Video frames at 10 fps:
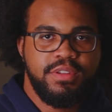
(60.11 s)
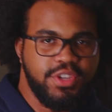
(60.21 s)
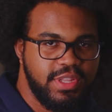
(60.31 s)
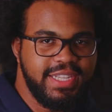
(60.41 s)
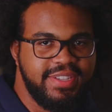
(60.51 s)

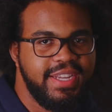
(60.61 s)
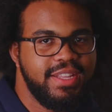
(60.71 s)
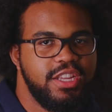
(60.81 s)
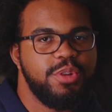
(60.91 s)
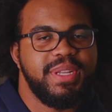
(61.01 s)
So let's
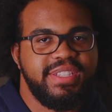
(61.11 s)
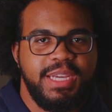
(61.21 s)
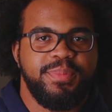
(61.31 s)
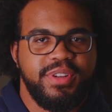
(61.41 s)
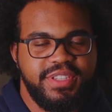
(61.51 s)
dig a little bit
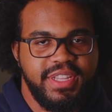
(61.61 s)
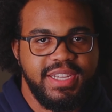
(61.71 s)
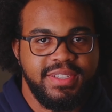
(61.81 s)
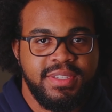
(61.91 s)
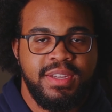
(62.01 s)
deeper into
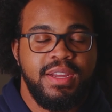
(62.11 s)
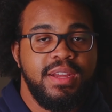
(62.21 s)
this.